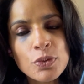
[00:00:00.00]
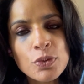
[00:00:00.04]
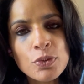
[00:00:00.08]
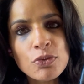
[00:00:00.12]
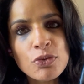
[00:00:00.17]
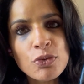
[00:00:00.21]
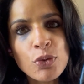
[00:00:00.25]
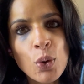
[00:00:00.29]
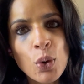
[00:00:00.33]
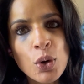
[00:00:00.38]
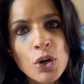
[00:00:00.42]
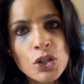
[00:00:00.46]

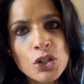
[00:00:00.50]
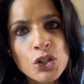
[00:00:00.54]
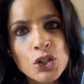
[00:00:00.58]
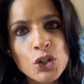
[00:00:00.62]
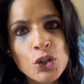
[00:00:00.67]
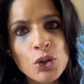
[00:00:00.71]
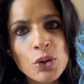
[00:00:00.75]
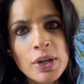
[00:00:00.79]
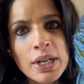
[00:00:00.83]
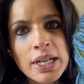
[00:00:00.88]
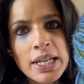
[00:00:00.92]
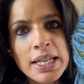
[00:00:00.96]
forest
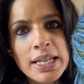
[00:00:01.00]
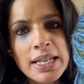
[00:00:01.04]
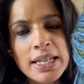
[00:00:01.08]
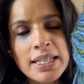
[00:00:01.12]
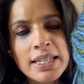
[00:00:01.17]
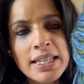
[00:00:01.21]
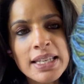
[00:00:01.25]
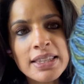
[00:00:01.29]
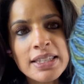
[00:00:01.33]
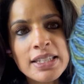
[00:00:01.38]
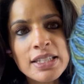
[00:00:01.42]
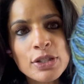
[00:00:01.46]
green
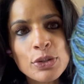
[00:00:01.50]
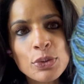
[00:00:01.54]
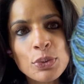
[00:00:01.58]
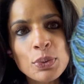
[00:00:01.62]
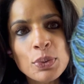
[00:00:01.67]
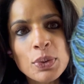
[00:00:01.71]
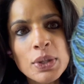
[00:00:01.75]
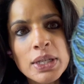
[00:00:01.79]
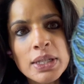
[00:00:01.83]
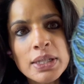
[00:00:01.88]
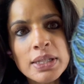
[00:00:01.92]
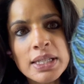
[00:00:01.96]
and this
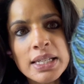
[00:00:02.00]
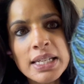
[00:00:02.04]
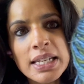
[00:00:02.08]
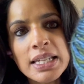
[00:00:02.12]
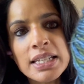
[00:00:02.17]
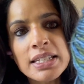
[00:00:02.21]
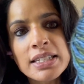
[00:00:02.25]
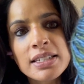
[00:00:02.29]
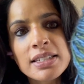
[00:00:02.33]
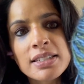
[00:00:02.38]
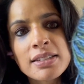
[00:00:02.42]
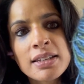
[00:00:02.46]

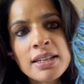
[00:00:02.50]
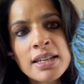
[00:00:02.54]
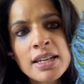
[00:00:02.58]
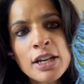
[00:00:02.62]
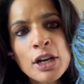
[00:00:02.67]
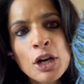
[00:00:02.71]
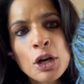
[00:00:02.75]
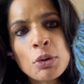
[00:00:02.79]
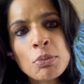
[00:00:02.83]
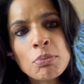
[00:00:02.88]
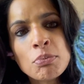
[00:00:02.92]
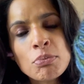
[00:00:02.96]
really
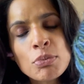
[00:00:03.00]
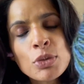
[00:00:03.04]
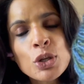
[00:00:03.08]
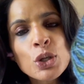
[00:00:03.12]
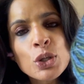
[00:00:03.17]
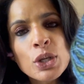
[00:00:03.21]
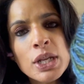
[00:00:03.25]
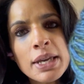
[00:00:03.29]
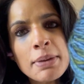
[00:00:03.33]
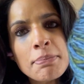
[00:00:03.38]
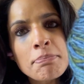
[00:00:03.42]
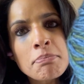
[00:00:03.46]

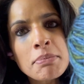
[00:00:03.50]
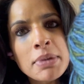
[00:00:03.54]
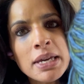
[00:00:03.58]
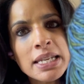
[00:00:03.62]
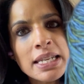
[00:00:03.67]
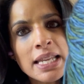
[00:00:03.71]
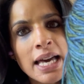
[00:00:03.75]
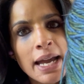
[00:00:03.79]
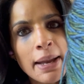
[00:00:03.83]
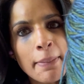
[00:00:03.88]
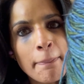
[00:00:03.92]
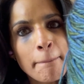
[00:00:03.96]
moody
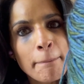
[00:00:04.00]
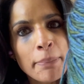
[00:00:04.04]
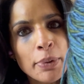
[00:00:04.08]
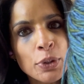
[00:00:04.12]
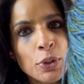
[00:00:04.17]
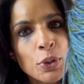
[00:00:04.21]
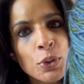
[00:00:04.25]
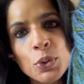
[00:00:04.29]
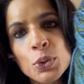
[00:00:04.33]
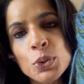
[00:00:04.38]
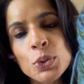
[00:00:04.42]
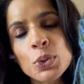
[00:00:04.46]
midnight
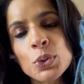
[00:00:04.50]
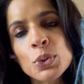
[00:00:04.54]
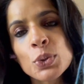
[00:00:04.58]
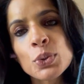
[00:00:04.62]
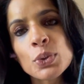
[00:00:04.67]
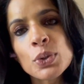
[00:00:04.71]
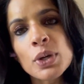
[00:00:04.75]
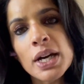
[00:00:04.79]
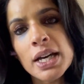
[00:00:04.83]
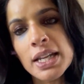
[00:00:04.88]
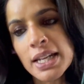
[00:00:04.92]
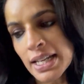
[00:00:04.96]

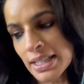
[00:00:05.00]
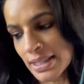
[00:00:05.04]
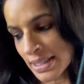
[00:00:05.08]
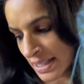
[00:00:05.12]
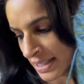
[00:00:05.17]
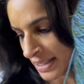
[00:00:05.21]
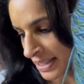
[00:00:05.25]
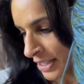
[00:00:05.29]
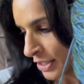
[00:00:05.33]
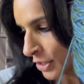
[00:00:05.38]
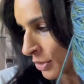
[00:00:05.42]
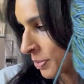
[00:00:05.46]
blue, and I
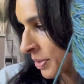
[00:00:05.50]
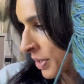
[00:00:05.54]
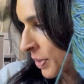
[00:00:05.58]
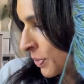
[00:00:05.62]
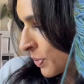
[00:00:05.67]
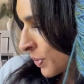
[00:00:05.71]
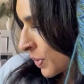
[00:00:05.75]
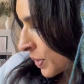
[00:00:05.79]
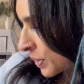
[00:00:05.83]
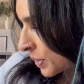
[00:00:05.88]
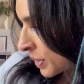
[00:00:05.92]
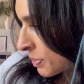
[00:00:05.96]
think that'll be
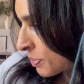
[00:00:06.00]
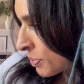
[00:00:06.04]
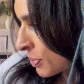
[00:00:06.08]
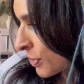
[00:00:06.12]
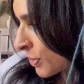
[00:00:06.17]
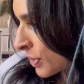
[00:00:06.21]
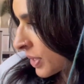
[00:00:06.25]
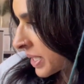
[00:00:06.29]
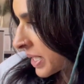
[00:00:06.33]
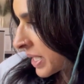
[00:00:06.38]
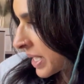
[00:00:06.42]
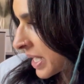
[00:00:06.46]
really
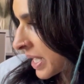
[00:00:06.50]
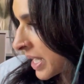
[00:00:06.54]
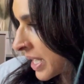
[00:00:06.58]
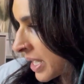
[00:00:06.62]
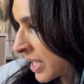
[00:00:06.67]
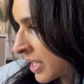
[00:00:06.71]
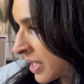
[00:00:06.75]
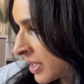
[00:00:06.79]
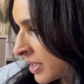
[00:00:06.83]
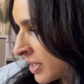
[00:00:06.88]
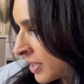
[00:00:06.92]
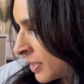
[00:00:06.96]

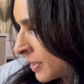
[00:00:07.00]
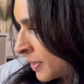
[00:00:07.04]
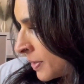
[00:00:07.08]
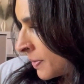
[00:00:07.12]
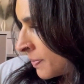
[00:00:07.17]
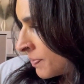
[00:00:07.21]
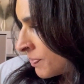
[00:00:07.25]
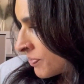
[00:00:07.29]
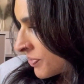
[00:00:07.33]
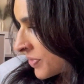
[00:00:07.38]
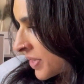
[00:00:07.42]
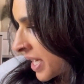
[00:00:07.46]
pretty.
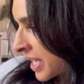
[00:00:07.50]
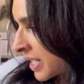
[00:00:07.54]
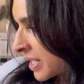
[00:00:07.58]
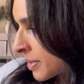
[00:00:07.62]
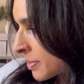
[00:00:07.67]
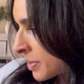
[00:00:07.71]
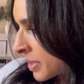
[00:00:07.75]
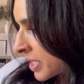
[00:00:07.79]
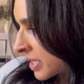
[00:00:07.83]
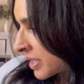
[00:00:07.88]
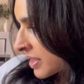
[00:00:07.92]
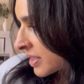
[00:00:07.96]
Then
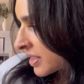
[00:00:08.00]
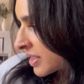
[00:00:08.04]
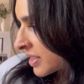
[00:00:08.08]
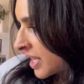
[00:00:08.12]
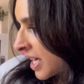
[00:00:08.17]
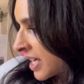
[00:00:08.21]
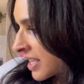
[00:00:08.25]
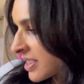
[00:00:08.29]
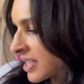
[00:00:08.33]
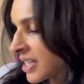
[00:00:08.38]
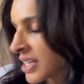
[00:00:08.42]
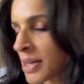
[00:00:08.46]

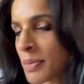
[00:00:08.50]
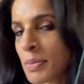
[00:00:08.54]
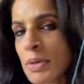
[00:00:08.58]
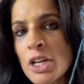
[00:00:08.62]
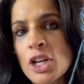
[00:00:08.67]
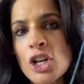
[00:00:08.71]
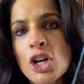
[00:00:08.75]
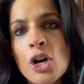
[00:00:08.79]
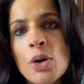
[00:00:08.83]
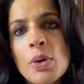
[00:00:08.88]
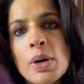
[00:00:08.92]
I think I'm gonna go